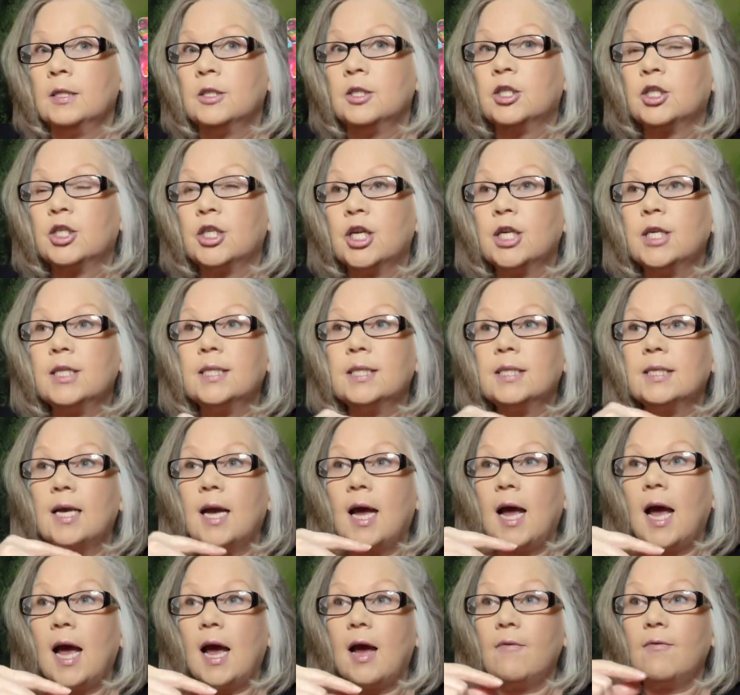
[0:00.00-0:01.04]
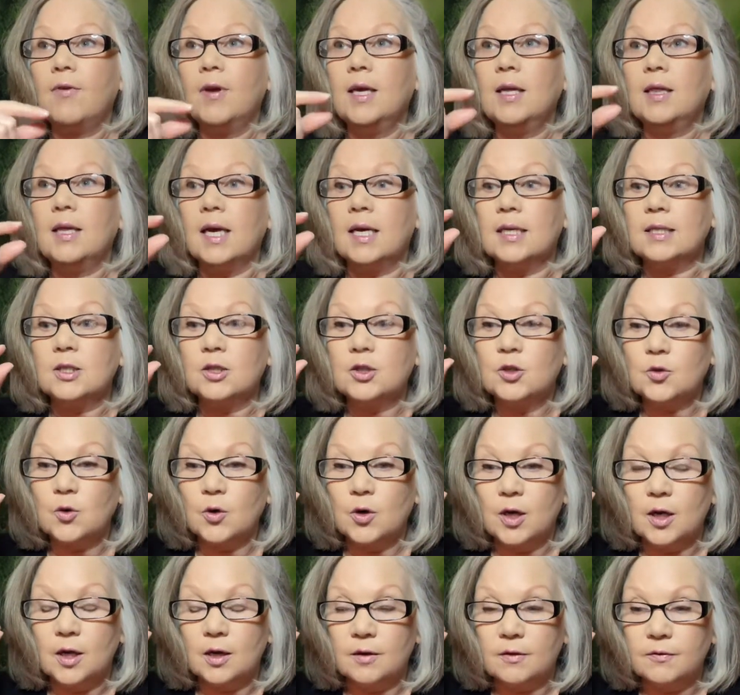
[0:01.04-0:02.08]
just having that sort
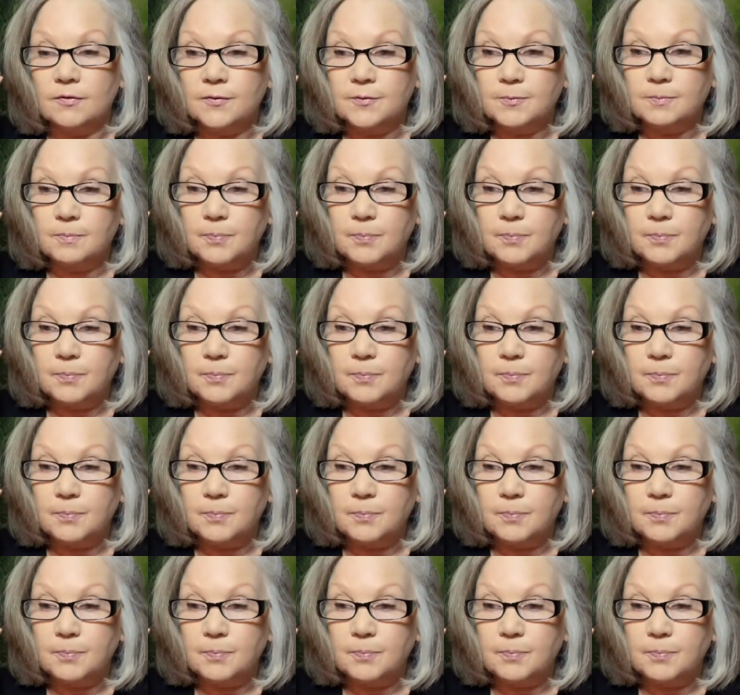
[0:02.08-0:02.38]
of